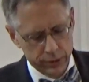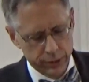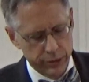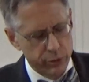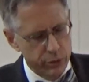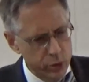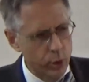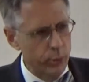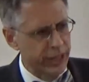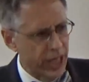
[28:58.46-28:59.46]
you do
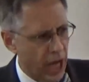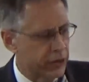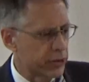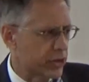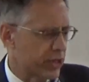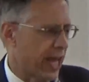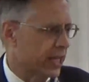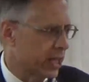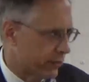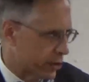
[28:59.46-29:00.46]
it with the
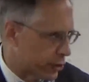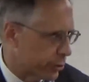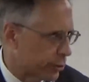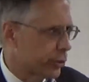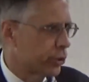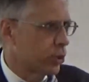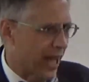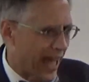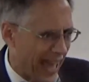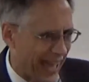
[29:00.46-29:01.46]
understanding of the true
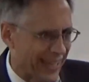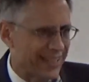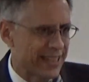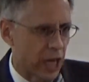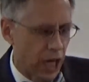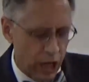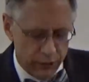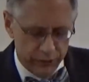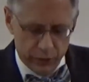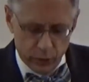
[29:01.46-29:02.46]
end
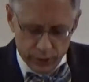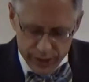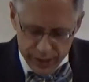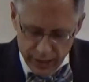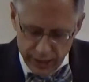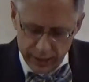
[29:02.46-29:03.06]
of your sin?